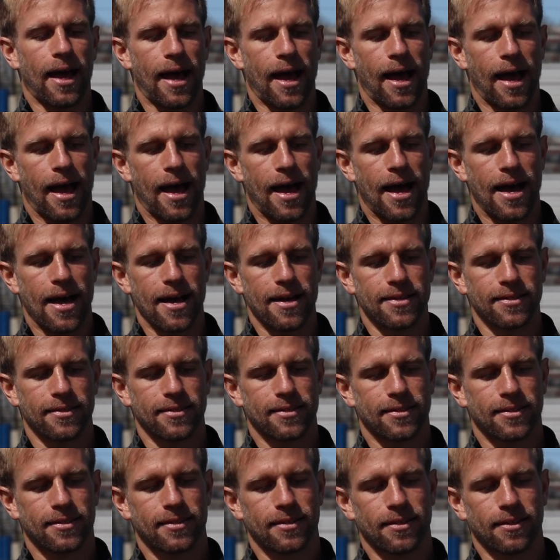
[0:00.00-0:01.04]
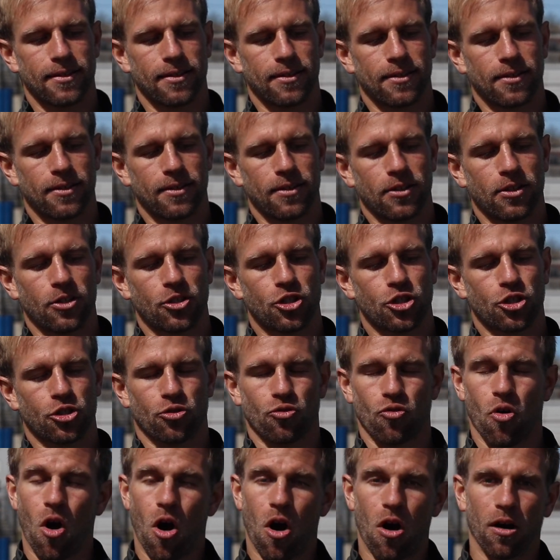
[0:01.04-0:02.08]
as
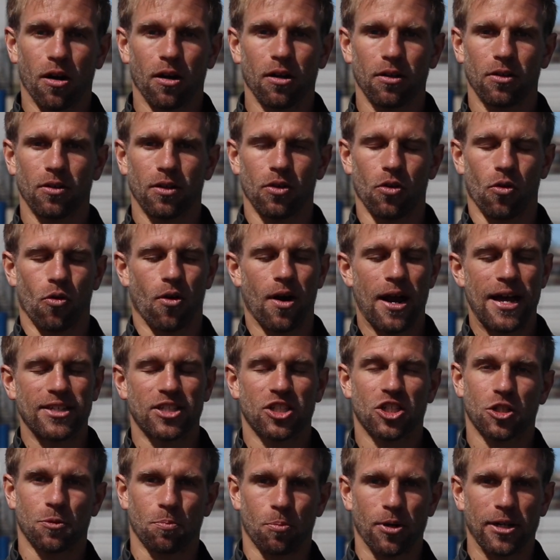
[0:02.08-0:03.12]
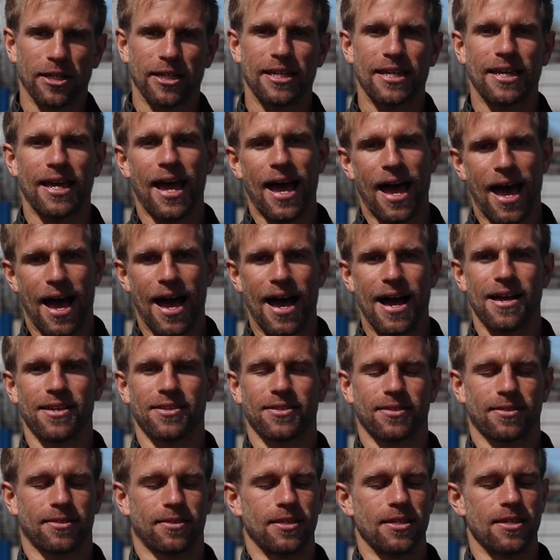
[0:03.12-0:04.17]
strong or as springy
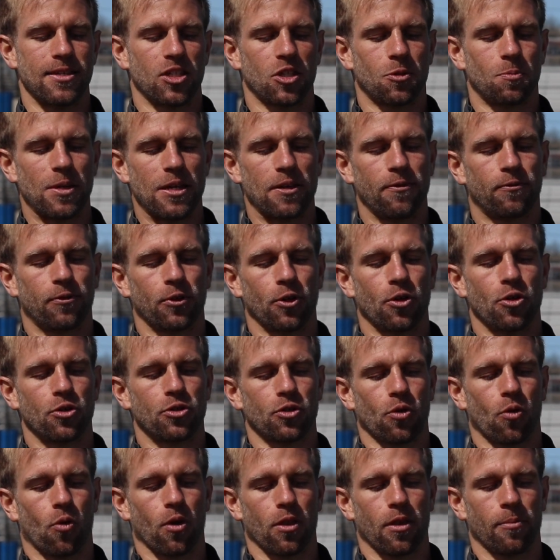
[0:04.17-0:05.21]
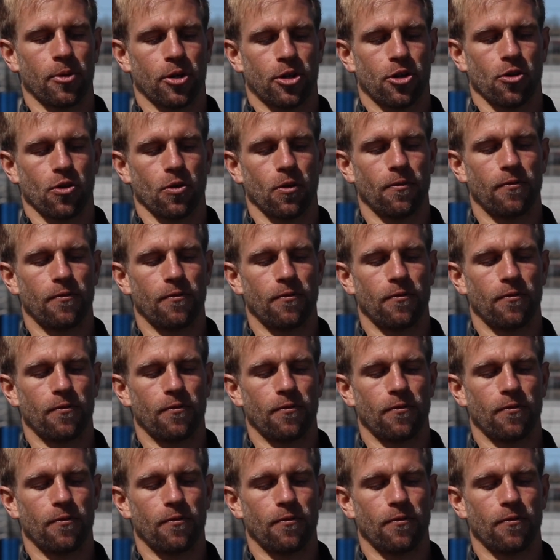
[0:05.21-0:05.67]
as the speedflows or the Mercurial